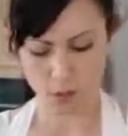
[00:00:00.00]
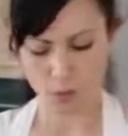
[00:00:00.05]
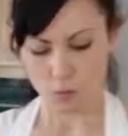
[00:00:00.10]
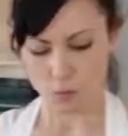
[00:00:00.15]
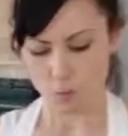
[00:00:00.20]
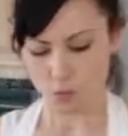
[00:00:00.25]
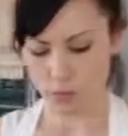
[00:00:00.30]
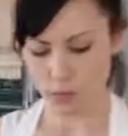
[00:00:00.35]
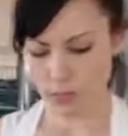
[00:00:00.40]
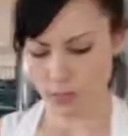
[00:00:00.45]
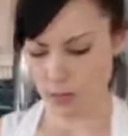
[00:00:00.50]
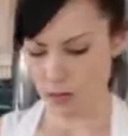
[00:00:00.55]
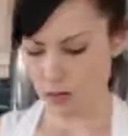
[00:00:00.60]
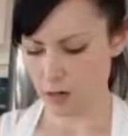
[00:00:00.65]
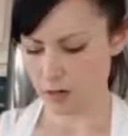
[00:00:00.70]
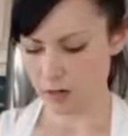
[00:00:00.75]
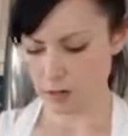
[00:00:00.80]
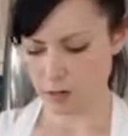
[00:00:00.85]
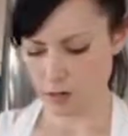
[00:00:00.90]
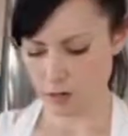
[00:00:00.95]
We
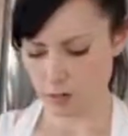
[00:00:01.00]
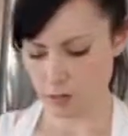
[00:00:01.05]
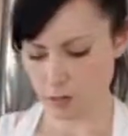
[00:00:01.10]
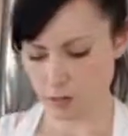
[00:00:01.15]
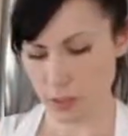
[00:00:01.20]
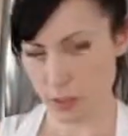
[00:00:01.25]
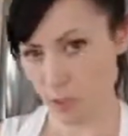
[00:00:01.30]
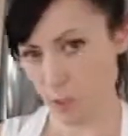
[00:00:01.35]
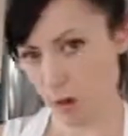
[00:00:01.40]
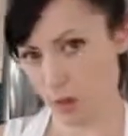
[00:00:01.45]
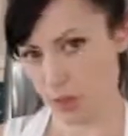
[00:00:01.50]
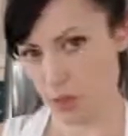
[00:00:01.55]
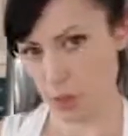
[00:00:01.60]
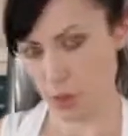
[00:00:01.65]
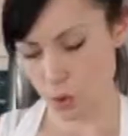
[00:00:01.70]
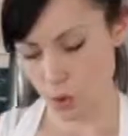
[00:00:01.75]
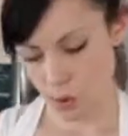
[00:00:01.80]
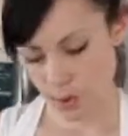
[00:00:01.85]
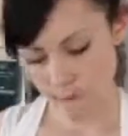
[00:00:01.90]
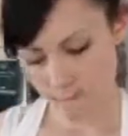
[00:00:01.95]
are then going to want
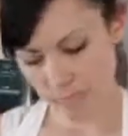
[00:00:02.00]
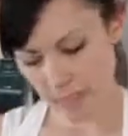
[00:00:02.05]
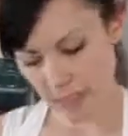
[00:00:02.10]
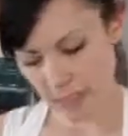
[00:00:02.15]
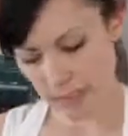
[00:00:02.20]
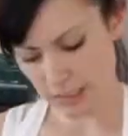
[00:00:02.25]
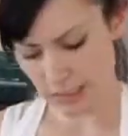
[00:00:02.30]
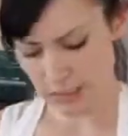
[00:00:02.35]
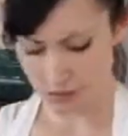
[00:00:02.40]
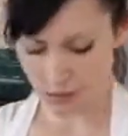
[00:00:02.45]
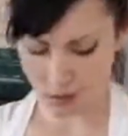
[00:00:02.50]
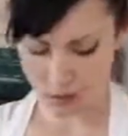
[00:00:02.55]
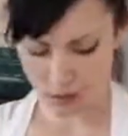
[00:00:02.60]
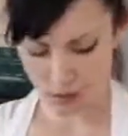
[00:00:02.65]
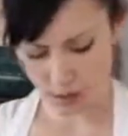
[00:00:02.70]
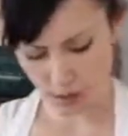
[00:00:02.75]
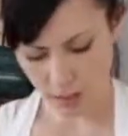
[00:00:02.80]
to mix this all